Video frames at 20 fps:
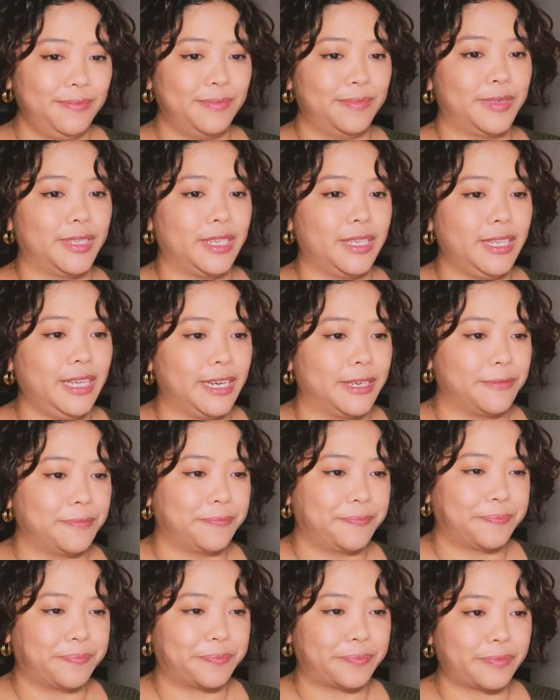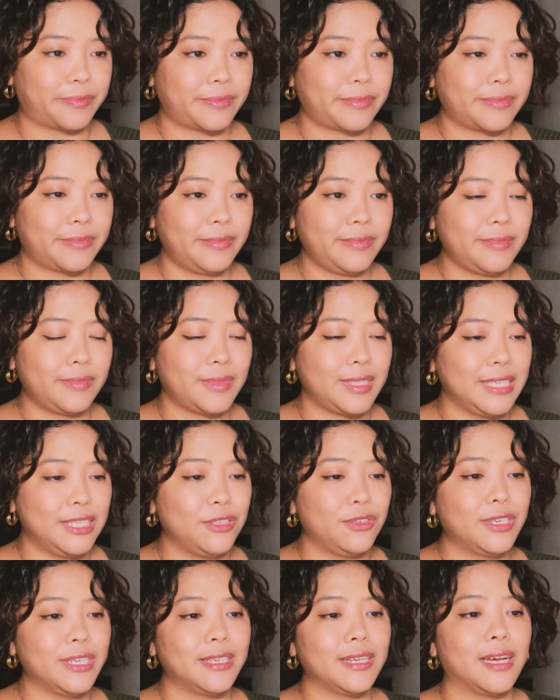But yeah,
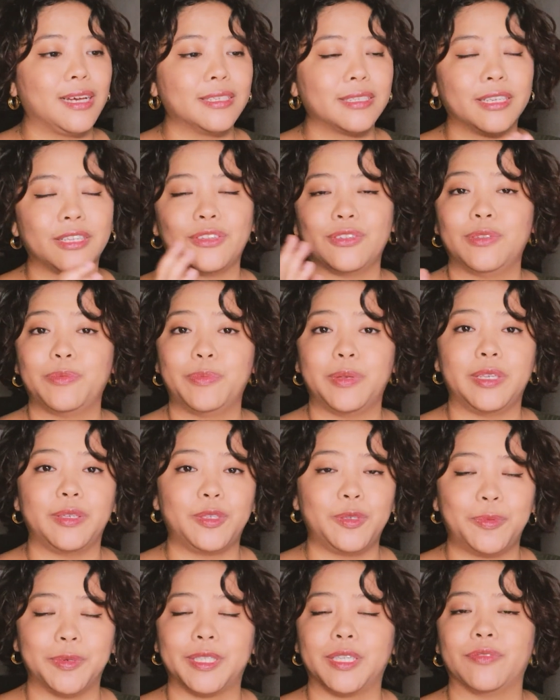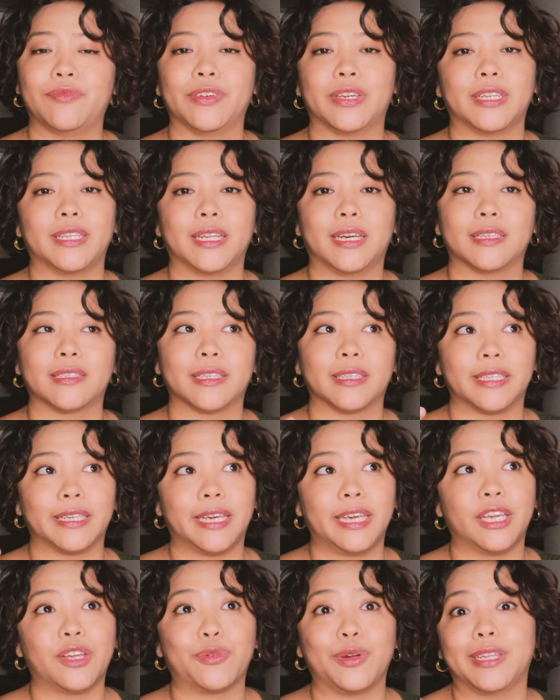you can ask it, you can be specific and ask it like,
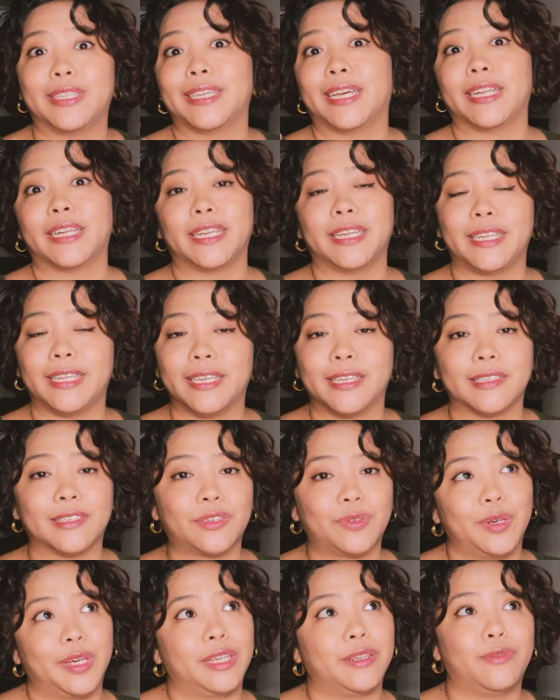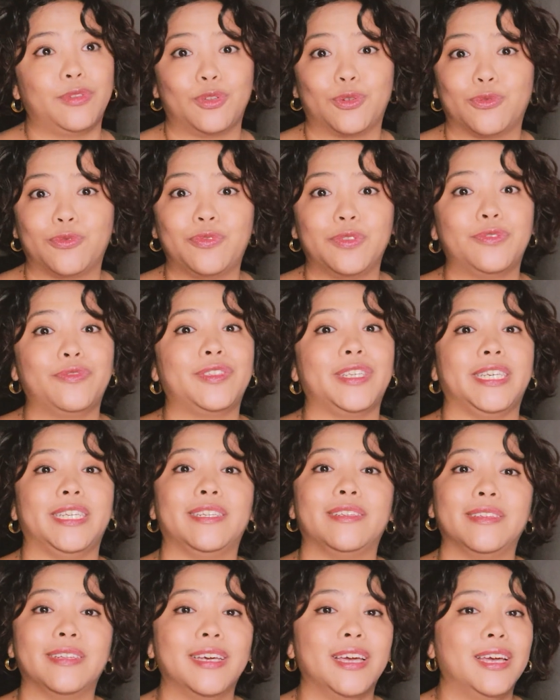hey, create 10 ideas, create
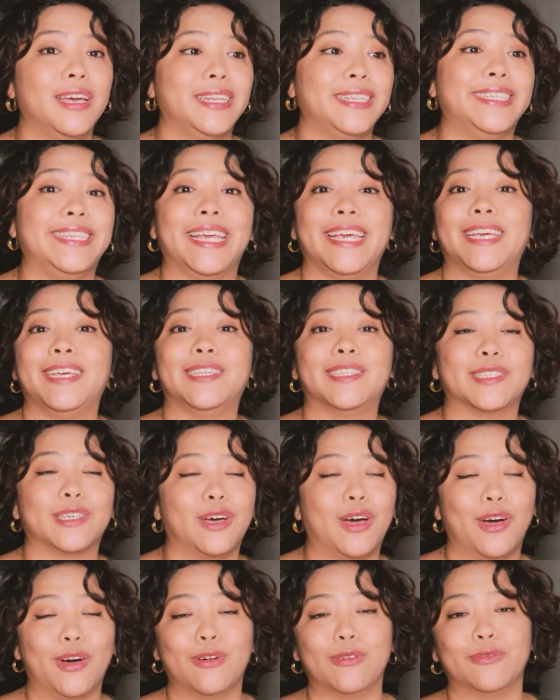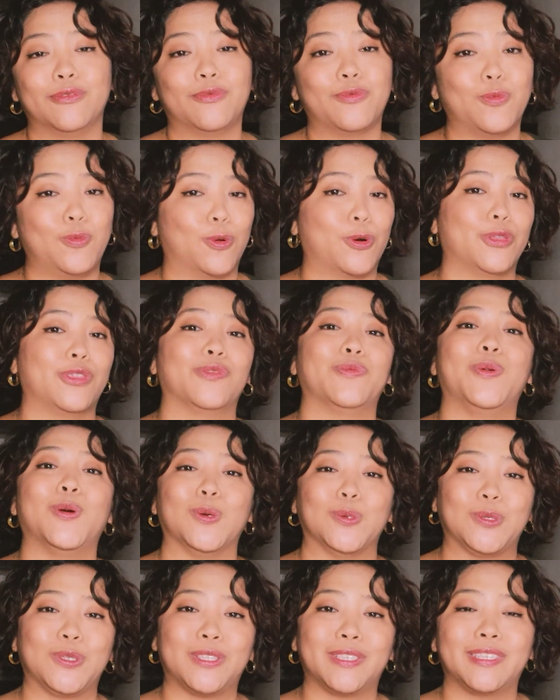15 days worth of
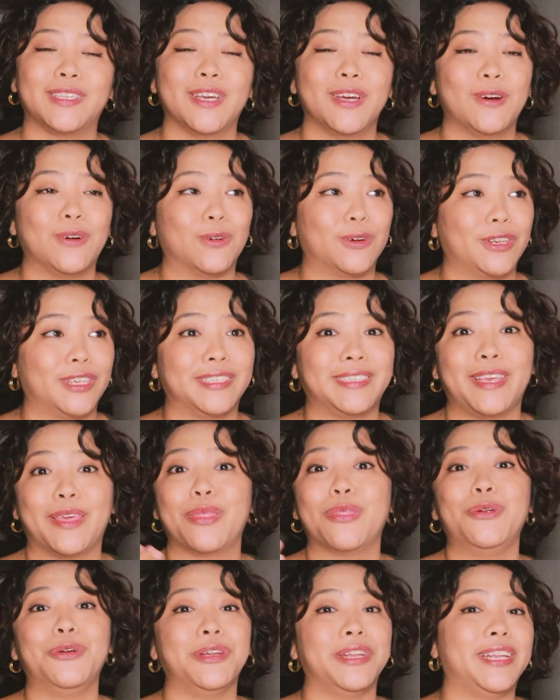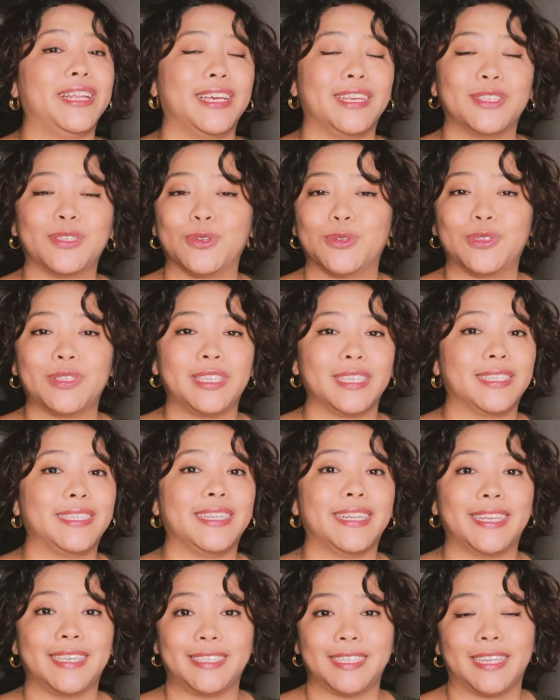posts, or you can say 30 days or 60
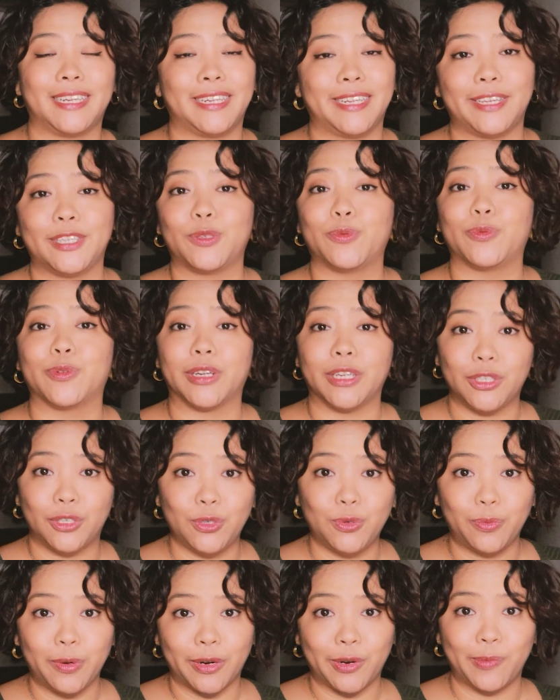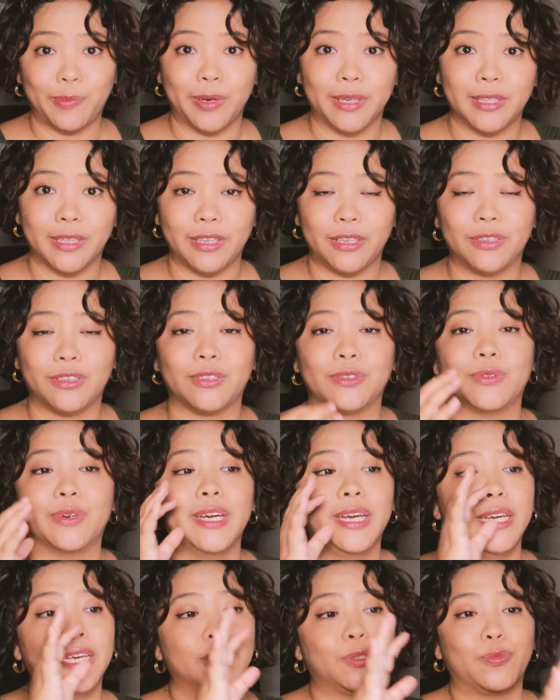days, 90 days. What I do recommend that you do
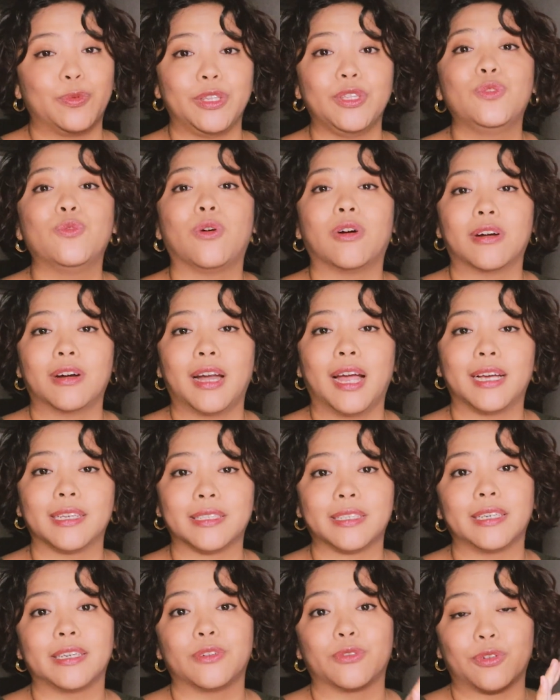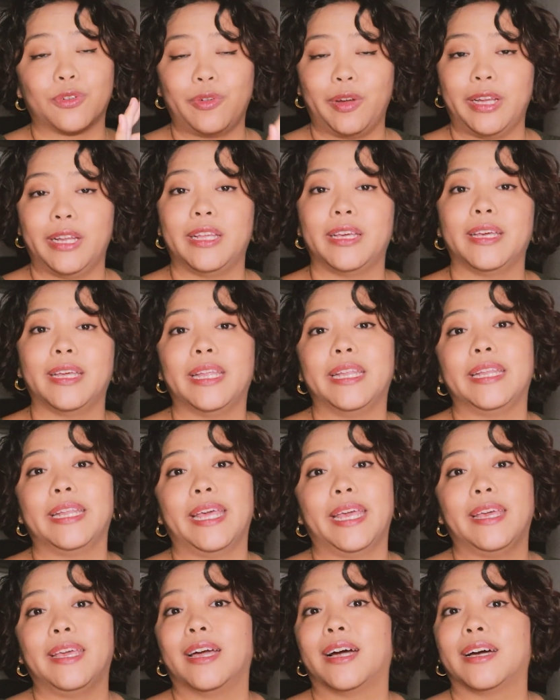is when you are asking or creating an
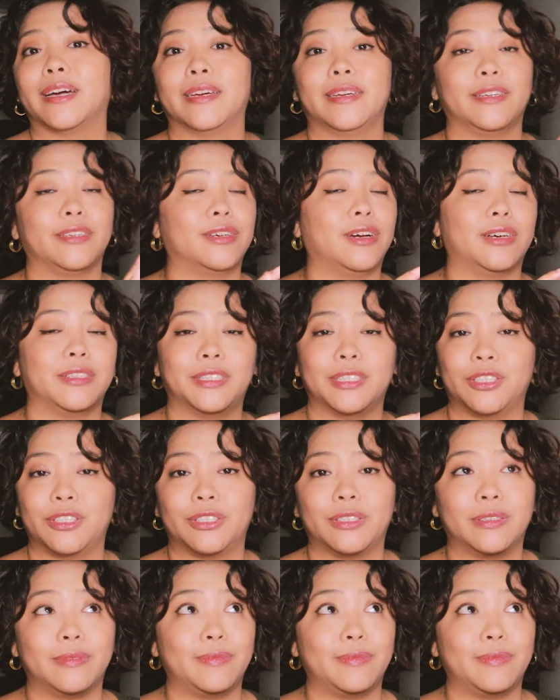AI content